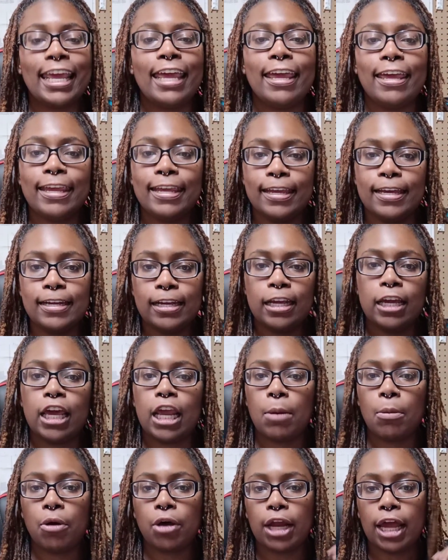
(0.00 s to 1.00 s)
in it and I'm
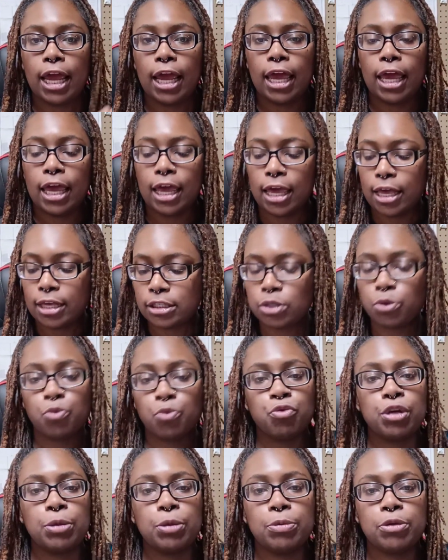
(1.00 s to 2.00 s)
going to add some
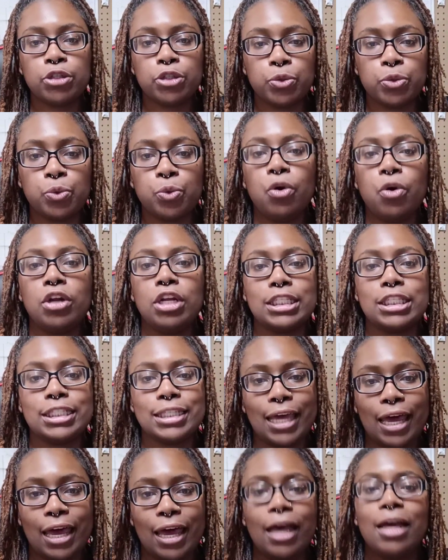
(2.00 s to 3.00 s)
ribbon to it, the top.